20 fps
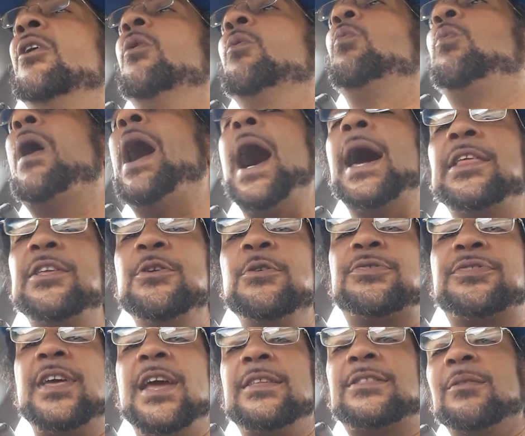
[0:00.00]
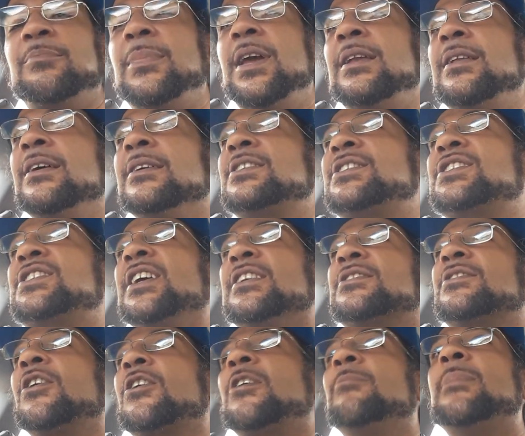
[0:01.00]
Why do you think the media
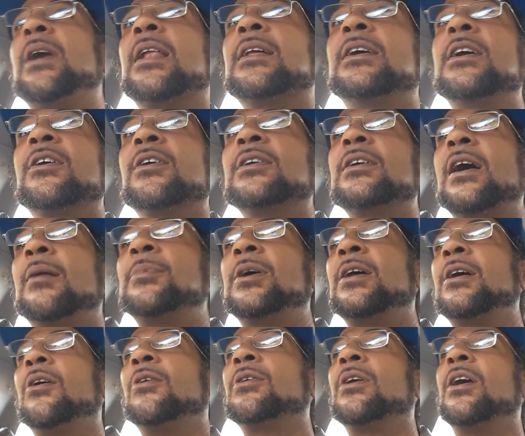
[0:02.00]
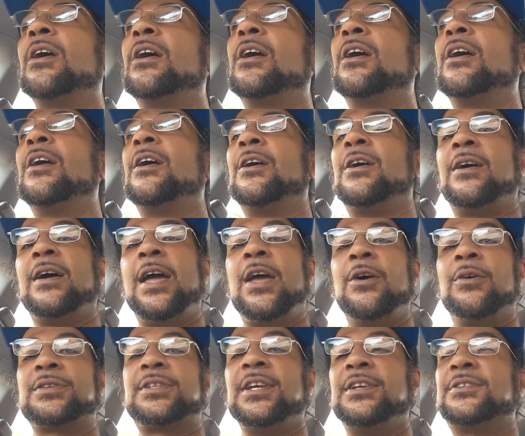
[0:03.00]
shits on Kamala Harris, on
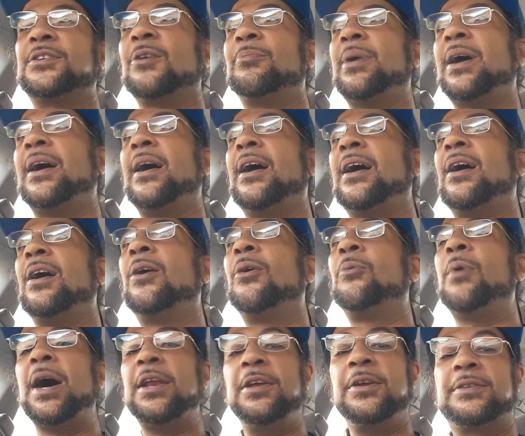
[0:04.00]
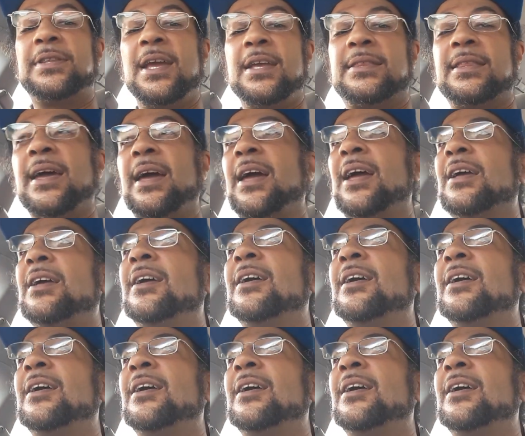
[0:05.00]
AOC so bad? Why do you think that?